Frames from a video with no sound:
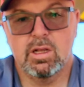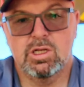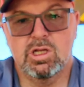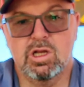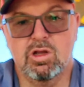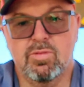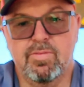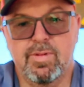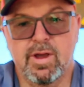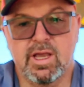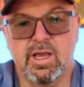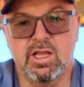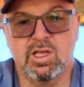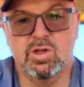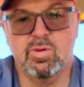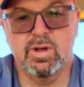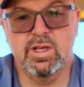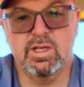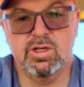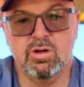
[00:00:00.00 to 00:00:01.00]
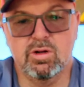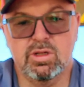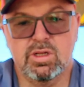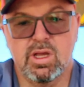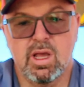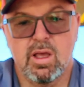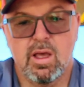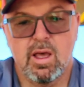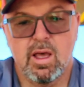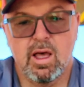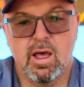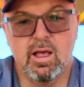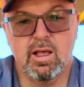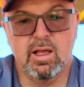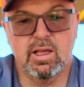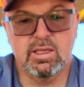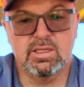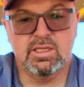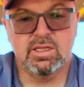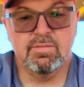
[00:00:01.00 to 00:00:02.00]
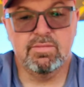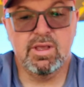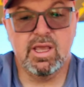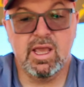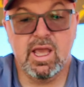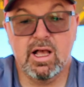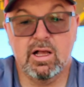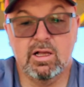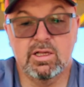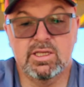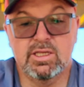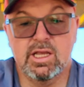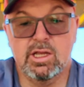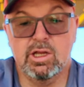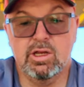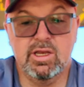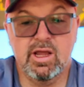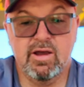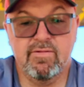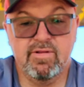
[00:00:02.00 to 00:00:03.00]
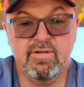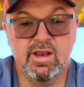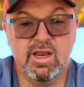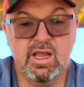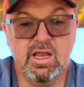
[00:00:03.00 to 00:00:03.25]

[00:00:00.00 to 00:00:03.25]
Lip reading: toothpick and tweezers. Something else that you definitely